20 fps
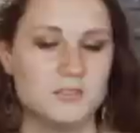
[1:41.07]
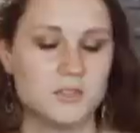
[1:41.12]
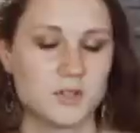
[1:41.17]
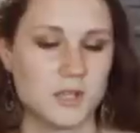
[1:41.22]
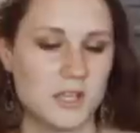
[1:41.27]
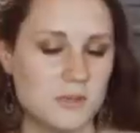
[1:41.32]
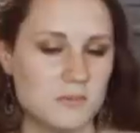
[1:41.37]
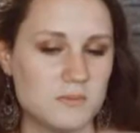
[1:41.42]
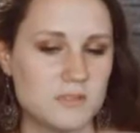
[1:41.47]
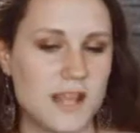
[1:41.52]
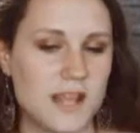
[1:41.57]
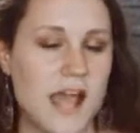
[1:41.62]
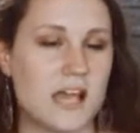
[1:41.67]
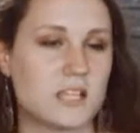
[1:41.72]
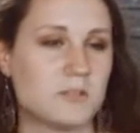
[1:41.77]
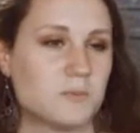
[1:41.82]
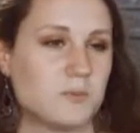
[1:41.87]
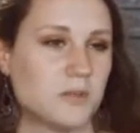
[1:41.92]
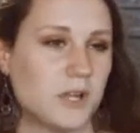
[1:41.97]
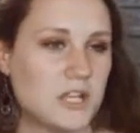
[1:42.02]
dreams and
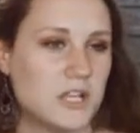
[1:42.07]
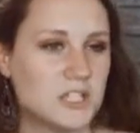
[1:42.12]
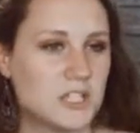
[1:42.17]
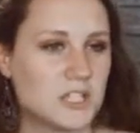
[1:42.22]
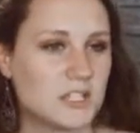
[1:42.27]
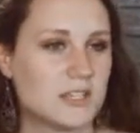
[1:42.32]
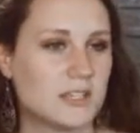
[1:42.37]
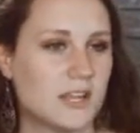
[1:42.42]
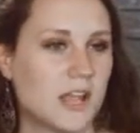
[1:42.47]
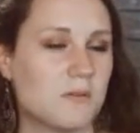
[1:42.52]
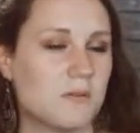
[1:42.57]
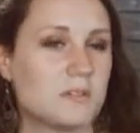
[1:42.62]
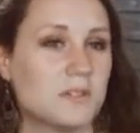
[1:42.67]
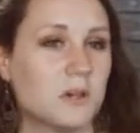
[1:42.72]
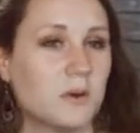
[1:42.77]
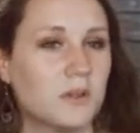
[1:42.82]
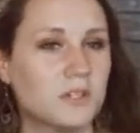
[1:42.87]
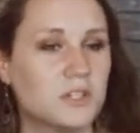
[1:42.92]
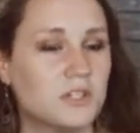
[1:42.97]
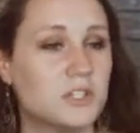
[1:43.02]
aspirations that I was
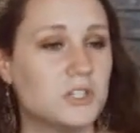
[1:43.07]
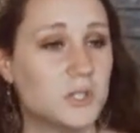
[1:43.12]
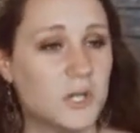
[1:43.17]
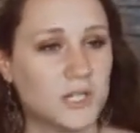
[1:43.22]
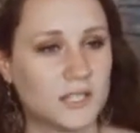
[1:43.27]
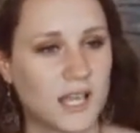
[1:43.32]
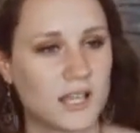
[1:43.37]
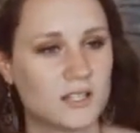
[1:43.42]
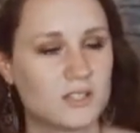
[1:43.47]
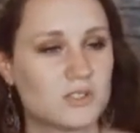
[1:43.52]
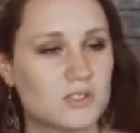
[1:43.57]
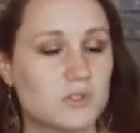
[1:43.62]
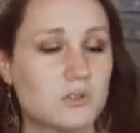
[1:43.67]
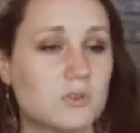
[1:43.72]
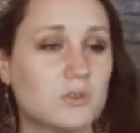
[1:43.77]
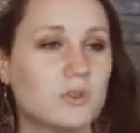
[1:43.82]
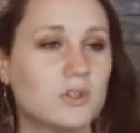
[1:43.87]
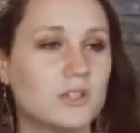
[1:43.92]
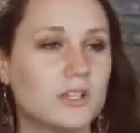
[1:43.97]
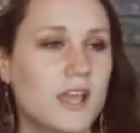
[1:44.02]
going to do at that
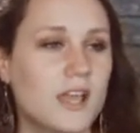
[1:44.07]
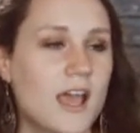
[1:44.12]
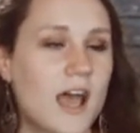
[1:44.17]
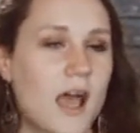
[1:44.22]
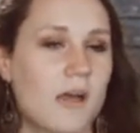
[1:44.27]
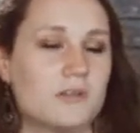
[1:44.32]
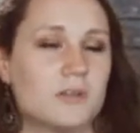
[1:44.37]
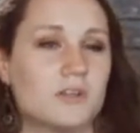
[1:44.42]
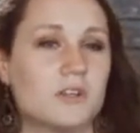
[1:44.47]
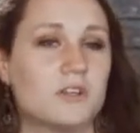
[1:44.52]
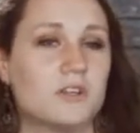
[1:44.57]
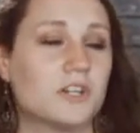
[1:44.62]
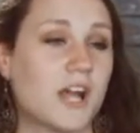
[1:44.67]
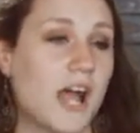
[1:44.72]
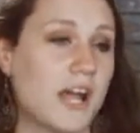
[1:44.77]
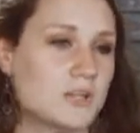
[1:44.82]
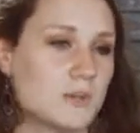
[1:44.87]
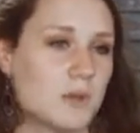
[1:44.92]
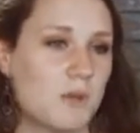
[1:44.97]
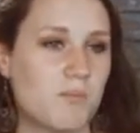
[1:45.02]
school, and I was going to
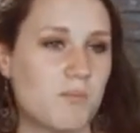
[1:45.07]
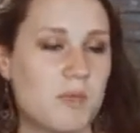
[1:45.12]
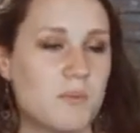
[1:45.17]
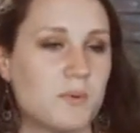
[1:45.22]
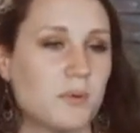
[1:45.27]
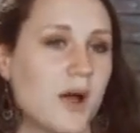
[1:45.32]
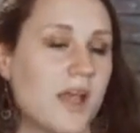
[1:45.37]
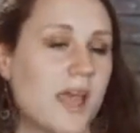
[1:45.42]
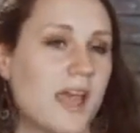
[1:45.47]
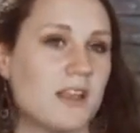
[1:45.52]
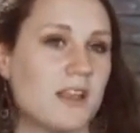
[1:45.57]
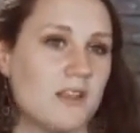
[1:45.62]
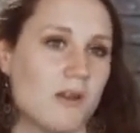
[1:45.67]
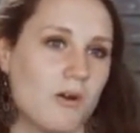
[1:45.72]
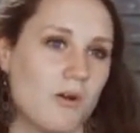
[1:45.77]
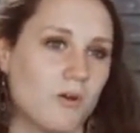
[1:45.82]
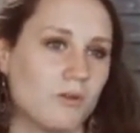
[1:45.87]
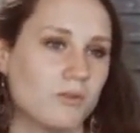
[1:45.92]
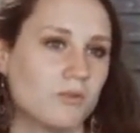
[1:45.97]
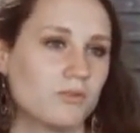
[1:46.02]
graduate people I had
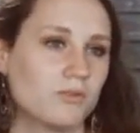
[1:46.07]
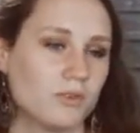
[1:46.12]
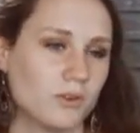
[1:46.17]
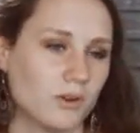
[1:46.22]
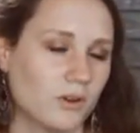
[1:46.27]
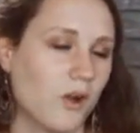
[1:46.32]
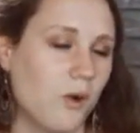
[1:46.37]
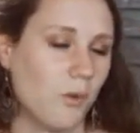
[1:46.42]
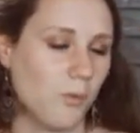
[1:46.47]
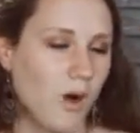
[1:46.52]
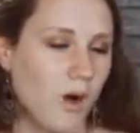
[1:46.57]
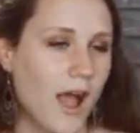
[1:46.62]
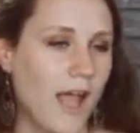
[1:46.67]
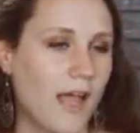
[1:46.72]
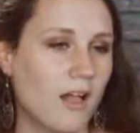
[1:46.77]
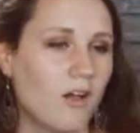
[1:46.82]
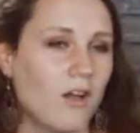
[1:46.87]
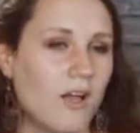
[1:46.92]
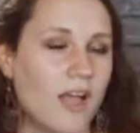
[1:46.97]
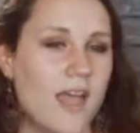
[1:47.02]
known for a
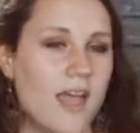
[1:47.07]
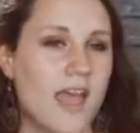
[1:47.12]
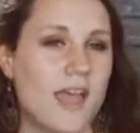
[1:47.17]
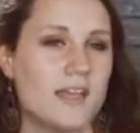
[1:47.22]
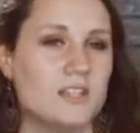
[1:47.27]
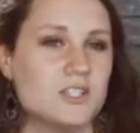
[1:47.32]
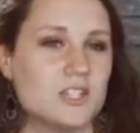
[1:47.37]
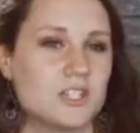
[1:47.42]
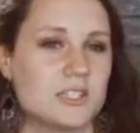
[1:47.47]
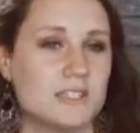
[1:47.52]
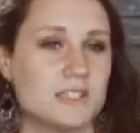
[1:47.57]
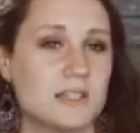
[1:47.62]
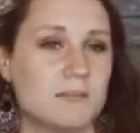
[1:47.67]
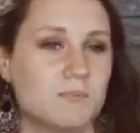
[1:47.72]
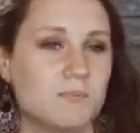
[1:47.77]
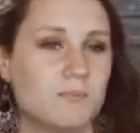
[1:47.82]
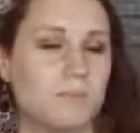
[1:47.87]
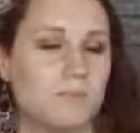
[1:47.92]
while, and just to